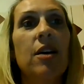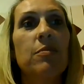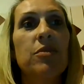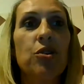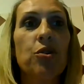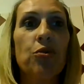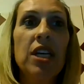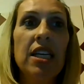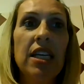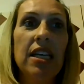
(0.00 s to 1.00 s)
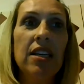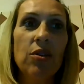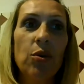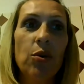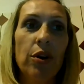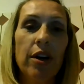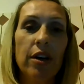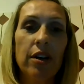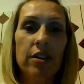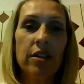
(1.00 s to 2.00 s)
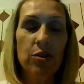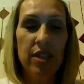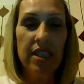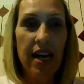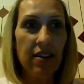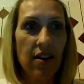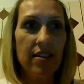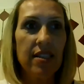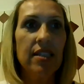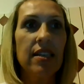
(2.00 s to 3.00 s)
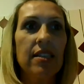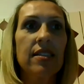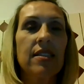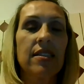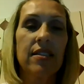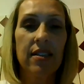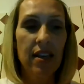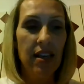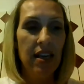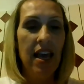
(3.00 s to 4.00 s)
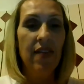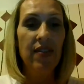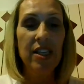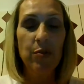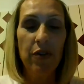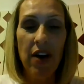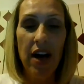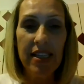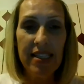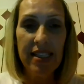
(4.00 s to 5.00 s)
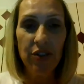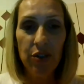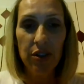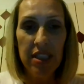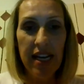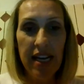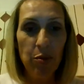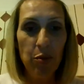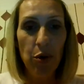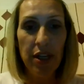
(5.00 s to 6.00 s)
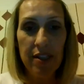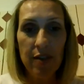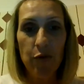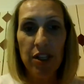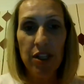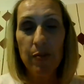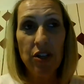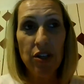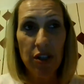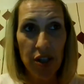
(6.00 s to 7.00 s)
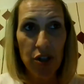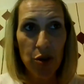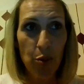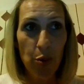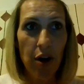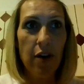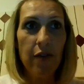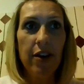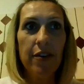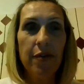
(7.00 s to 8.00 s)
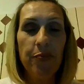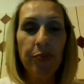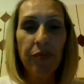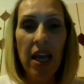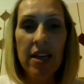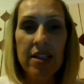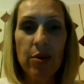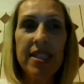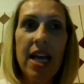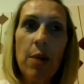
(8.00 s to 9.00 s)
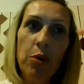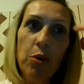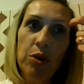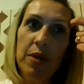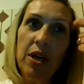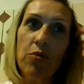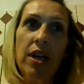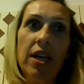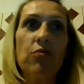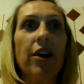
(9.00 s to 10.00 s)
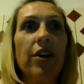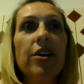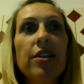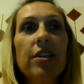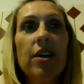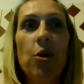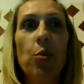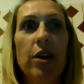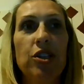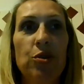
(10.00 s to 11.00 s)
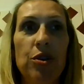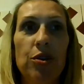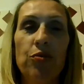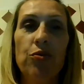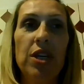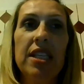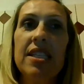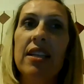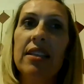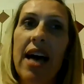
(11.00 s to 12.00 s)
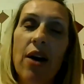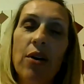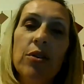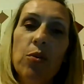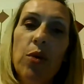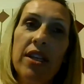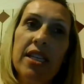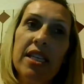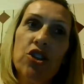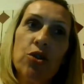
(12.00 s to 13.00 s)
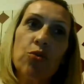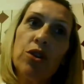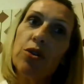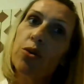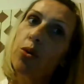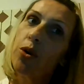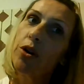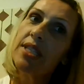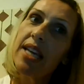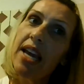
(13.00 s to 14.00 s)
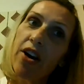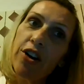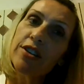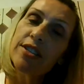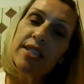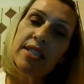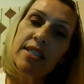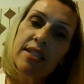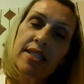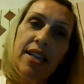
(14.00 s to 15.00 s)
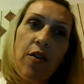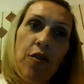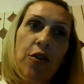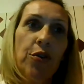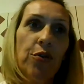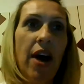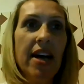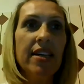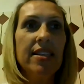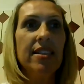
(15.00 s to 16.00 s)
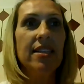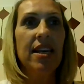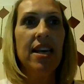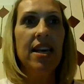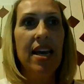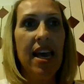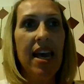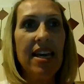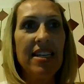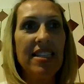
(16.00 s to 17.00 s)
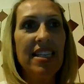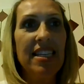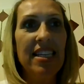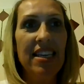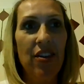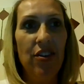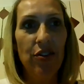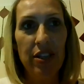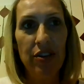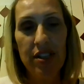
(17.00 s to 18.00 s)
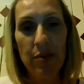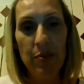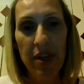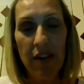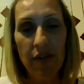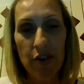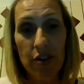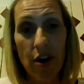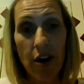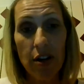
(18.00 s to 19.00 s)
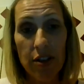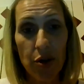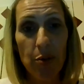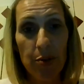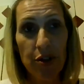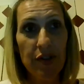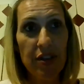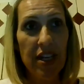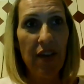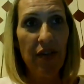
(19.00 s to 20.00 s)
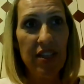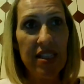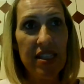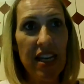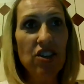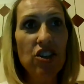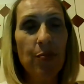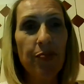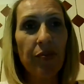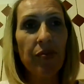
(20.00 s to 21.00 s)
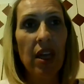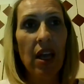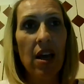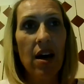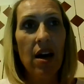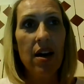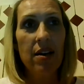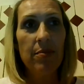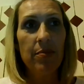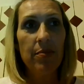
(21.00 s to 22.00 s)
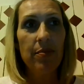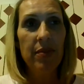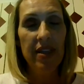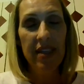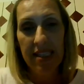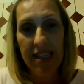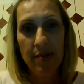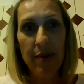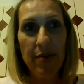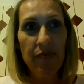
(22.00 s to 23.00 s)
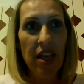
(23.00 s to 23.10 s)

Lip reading: screening, or using diagnostics. And these provide single data points for the specialist to work off of. So example would be a running record where a student reads aloud while the teacher records errors, self-corrects, and any other literacy behaviors are also observed at this stage in this assessment.